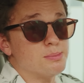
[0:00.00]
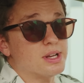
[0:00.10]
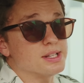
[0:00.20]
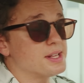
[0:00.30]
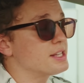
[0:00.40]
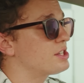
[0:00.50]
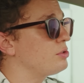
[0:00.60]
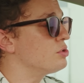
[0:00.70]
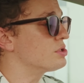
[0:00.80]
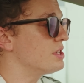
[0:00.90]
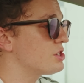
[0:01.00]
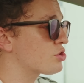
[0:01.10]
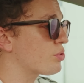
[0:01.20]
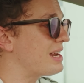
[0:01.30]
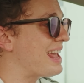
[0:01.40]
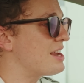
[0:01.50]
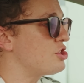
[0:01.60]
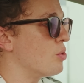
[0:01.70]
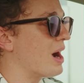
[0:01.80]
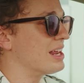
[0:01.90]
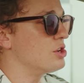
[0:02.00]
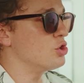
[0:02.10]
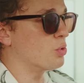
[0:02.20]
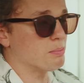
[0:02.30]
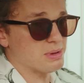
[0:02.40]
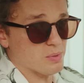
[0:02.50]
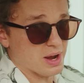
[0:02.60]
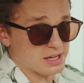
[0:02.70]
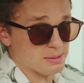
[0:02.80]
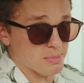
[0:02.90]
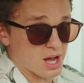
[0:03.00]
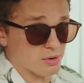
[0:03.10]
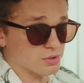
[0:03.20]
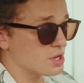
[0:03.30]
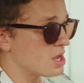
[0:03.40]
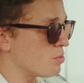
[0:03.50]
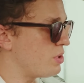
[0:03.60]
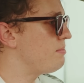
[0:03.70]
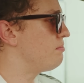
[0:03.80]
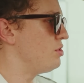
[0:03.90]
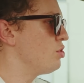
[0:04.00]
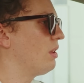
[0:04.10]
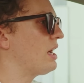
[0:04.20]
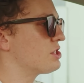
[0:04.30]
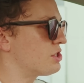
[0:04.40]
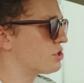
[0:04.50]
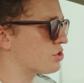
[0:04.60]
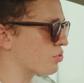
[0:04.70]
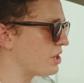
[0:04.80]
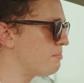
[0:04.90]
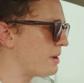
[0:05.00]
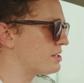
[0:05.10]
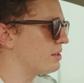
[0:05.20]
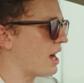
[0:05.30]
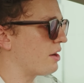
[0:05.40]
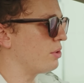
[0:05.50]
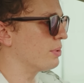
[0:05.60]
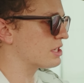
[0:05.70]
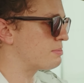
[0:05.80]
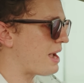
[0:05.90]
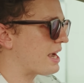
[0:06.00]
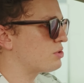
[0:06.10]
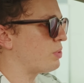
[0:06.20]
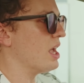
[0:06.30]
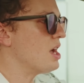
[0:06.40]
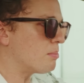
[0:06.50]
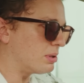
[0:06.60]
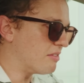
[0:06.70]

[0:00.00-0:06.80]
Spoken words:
because they still use this screen and UI in newer BYD models. We utilize this screen basically how you expect. We play